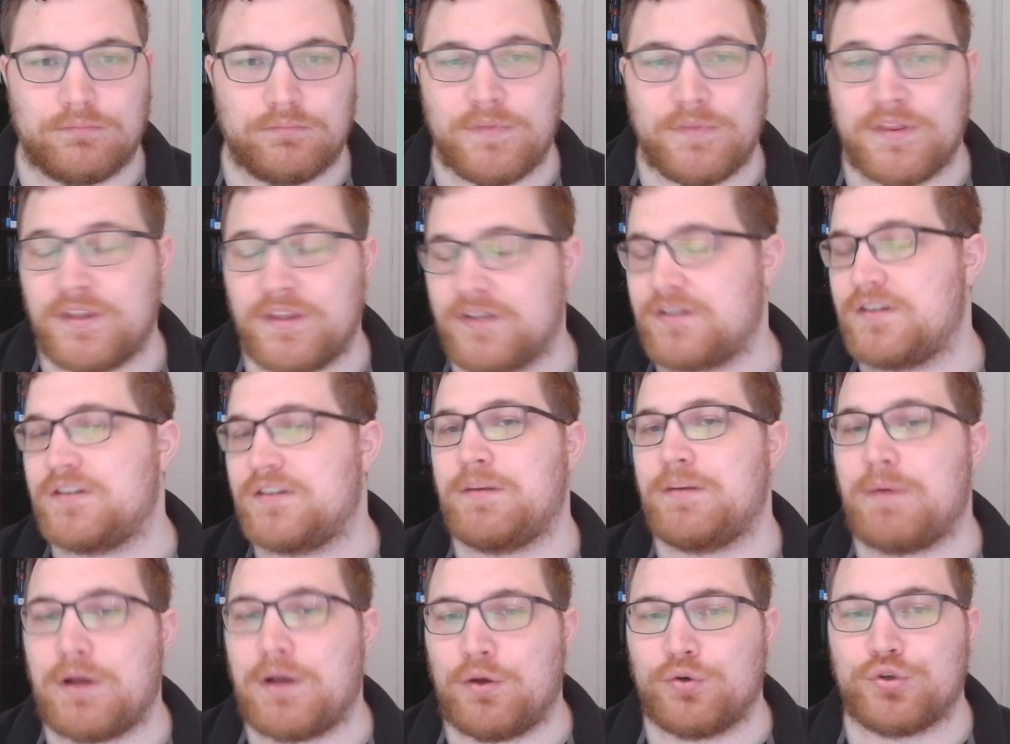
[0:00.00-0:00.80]
The
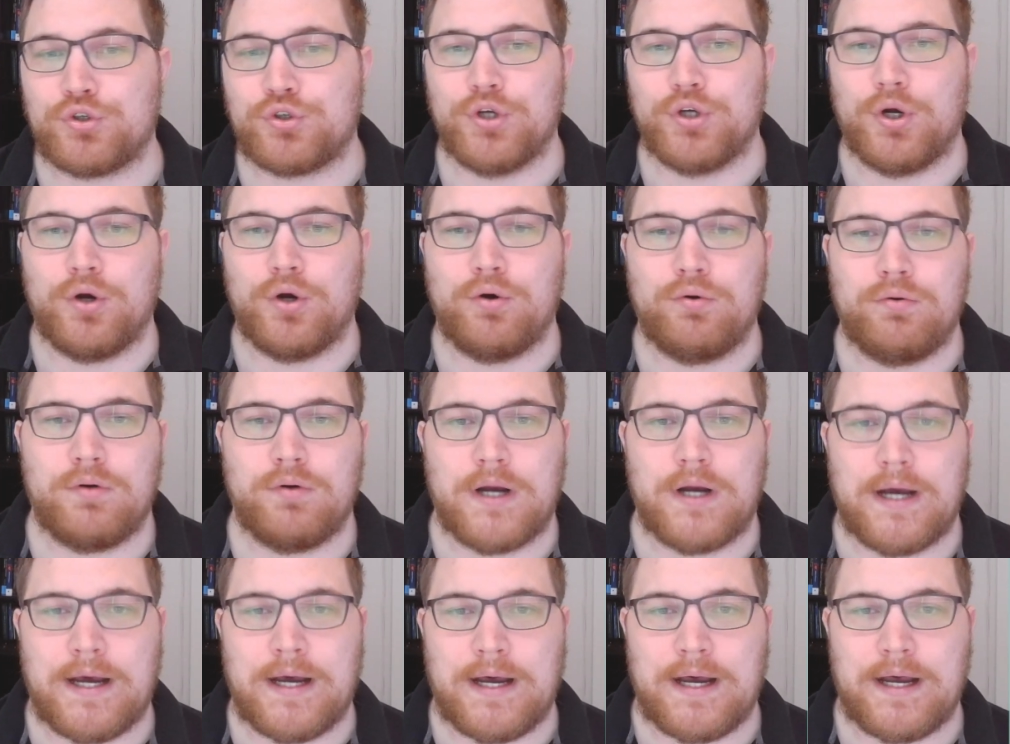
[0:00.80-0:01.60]
system I will
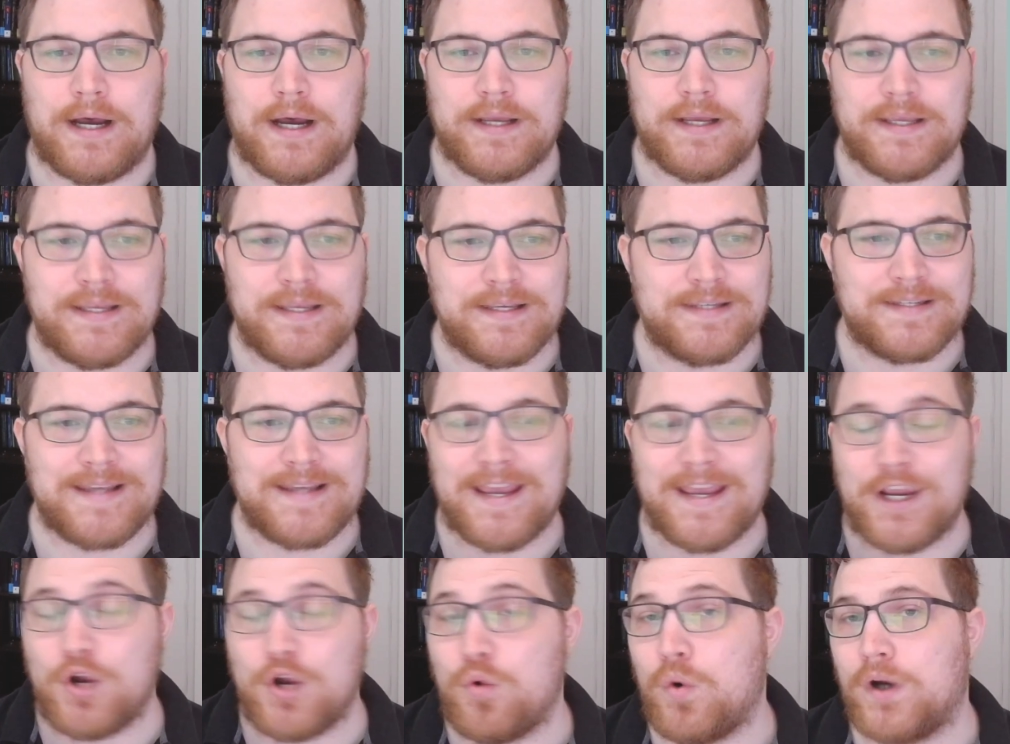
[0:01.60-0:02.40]
show uh, is
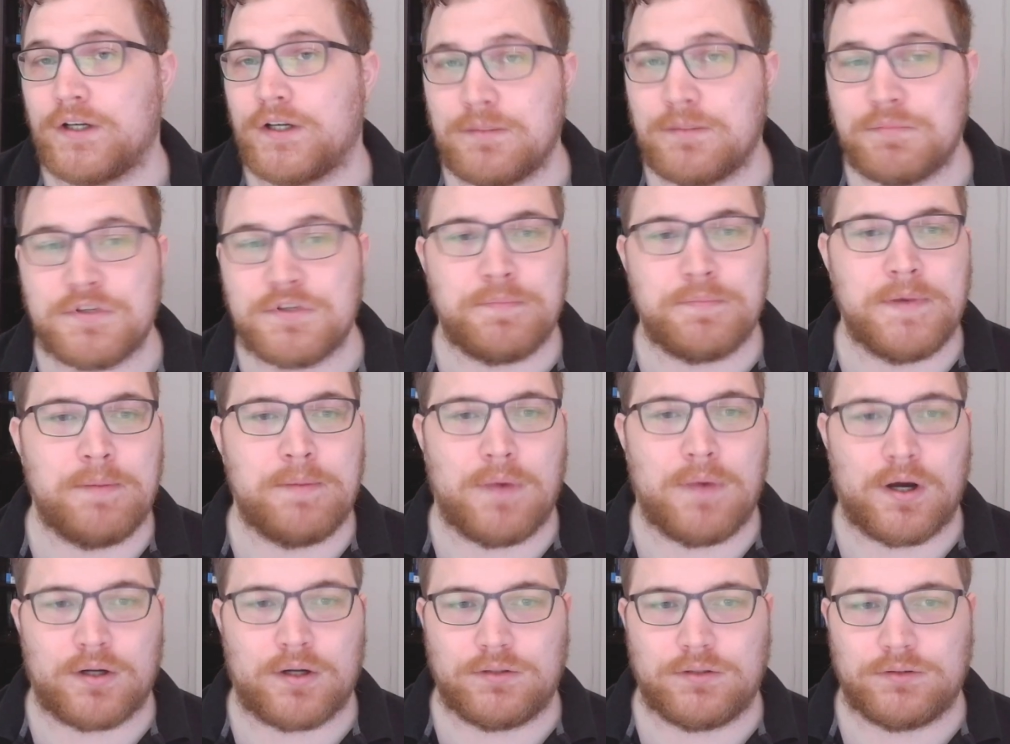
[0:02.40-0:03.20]
a quantum
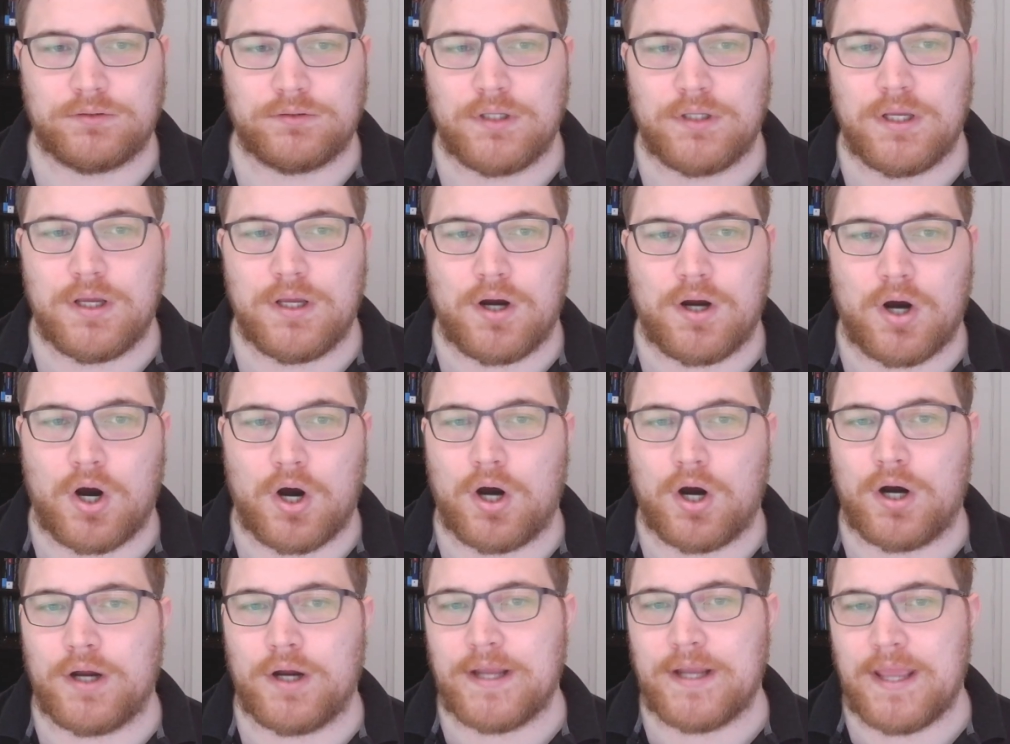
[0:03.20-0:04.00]
spin model
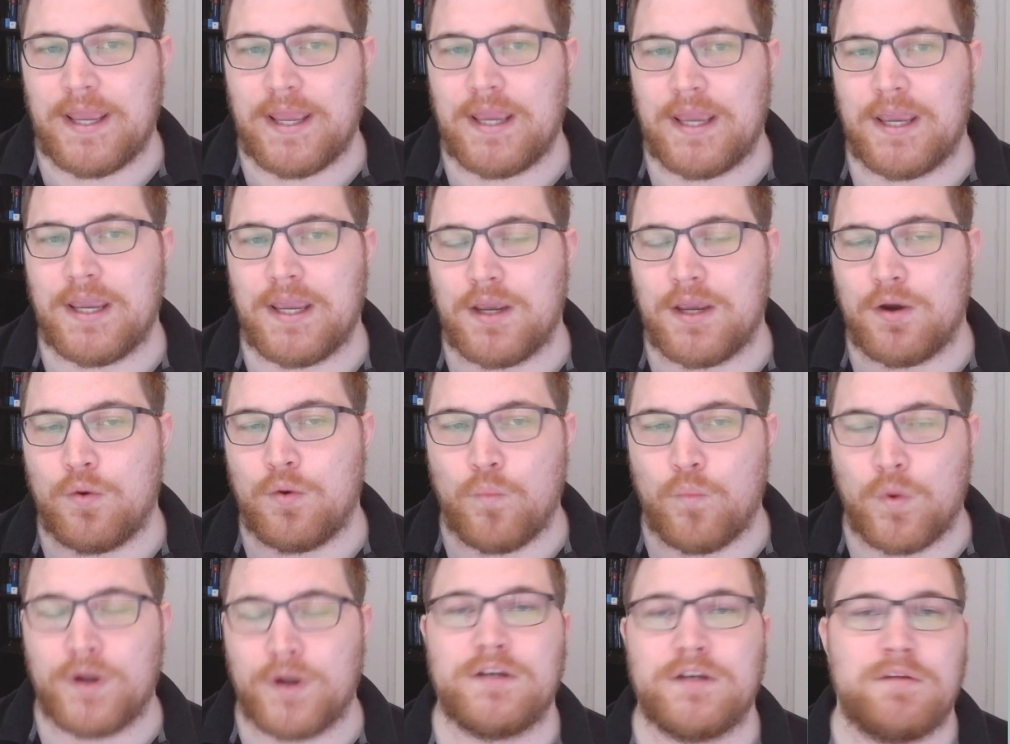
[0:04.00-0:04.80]
on a
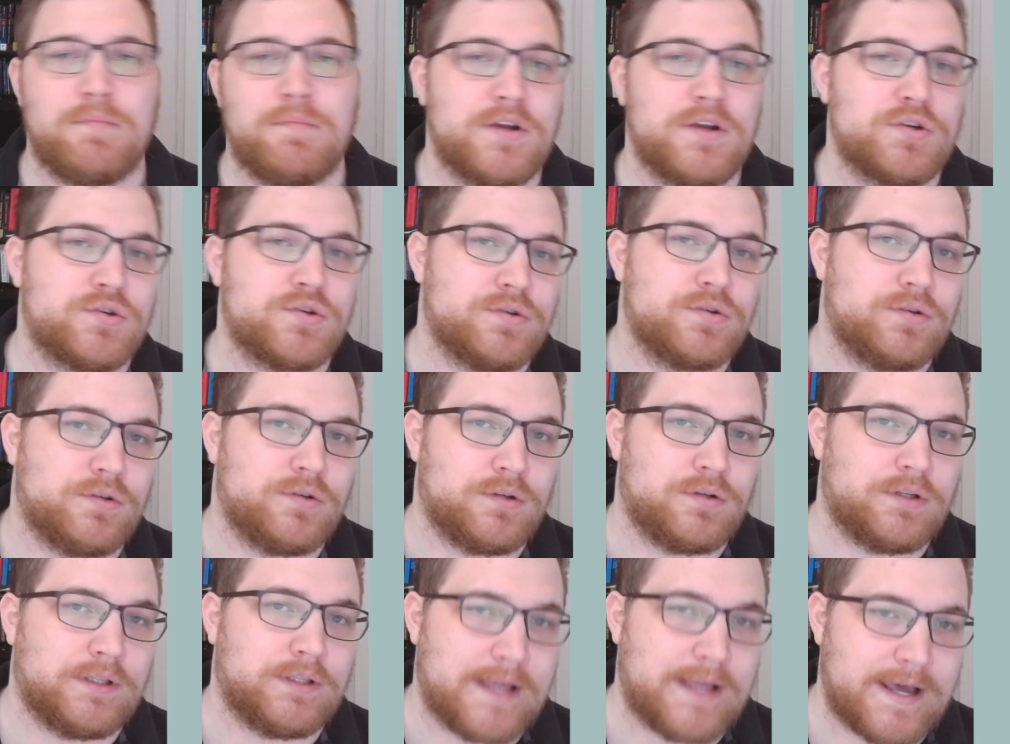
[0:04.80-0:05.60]

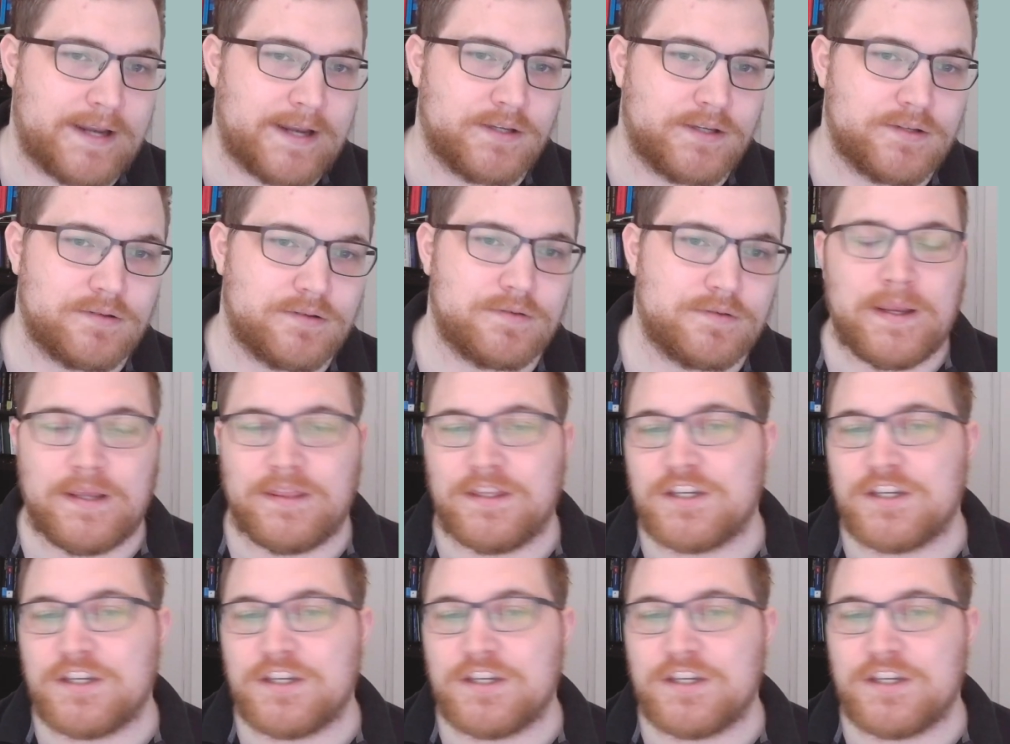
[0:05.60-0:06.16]
one-dimensional lattice.